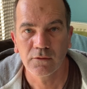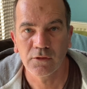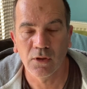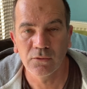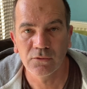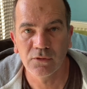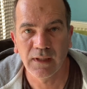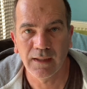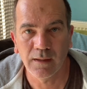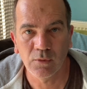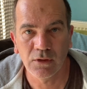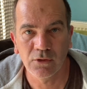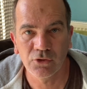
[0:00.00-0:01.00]
So today
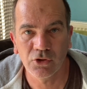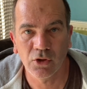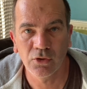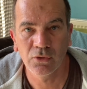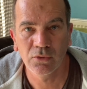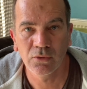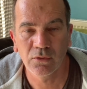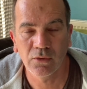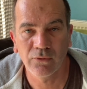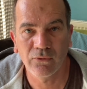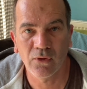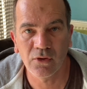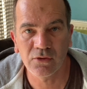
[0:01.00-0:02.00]
I'm going to show you the
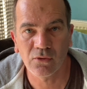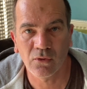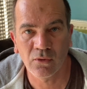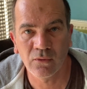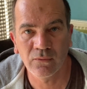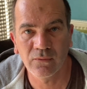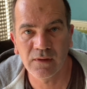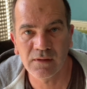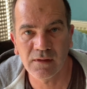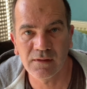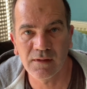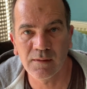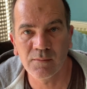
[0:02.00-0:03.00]
first of the
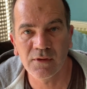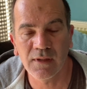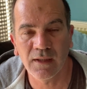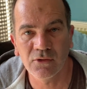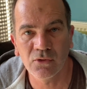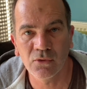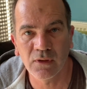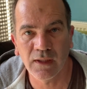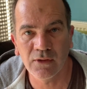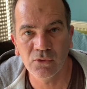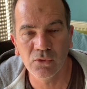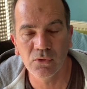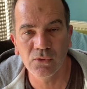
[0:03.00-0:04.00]
systems that you
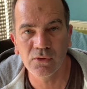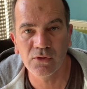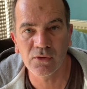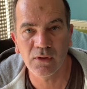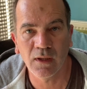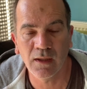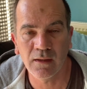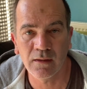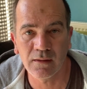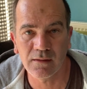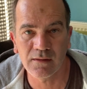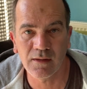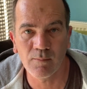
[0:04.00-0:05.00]
can use.
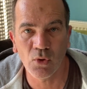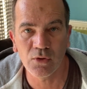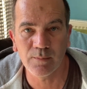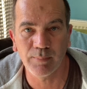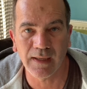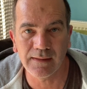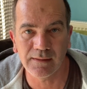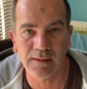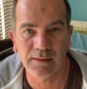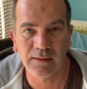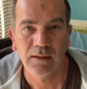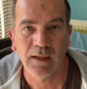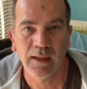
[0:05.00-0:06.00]
This is the most
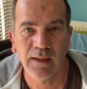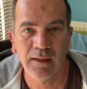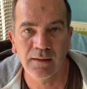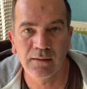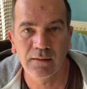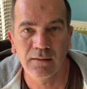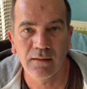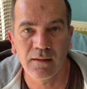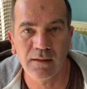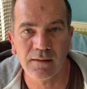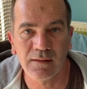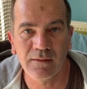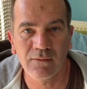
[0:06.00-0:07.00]
basic, and
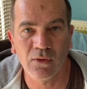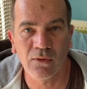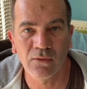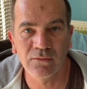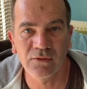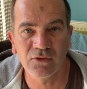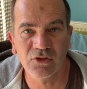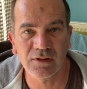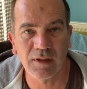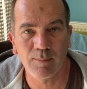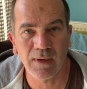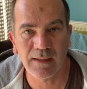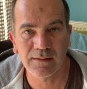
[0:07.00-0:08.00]
this involves just a
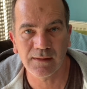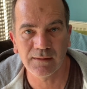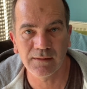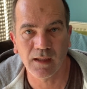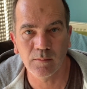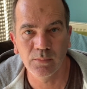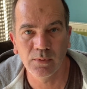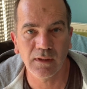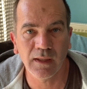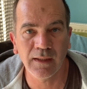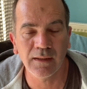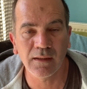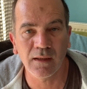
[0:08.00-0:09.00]
plastic tub.
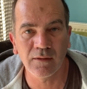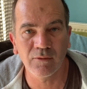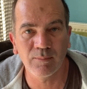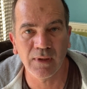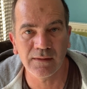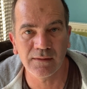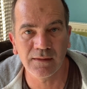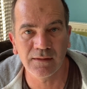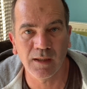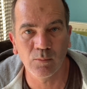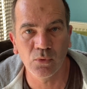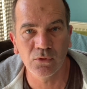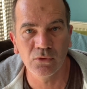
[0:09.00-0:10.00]
Any kind of plastic
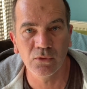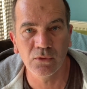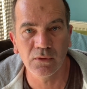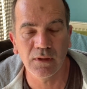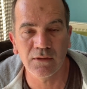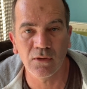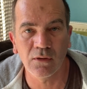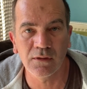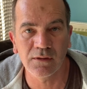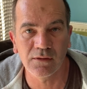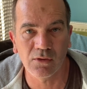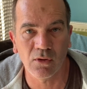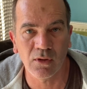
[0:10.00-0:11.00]
tub will do as long as
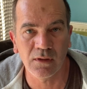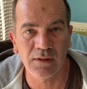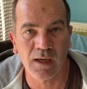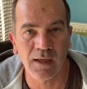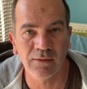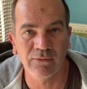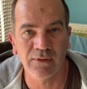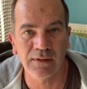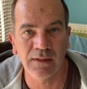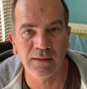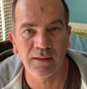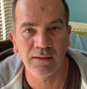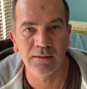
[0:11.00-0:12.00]
it's got a tight
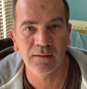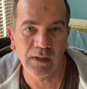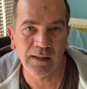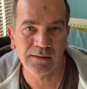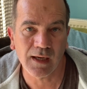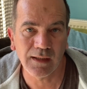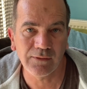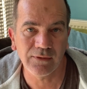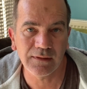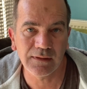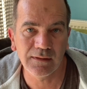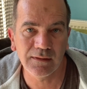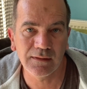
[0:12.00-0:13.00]
fitting lid. A tight
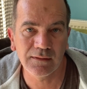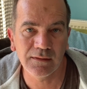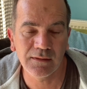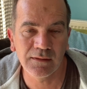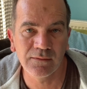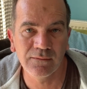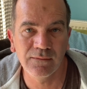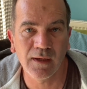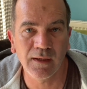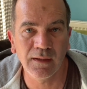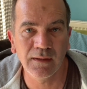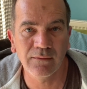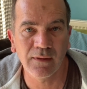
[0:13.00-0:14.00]
fitting lid is
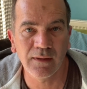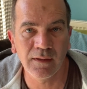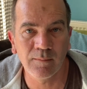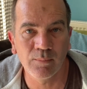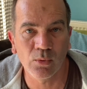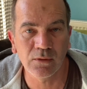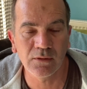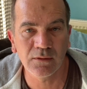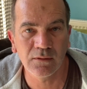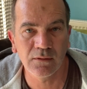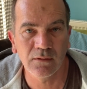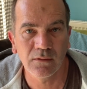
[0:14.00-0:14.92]
very, very important.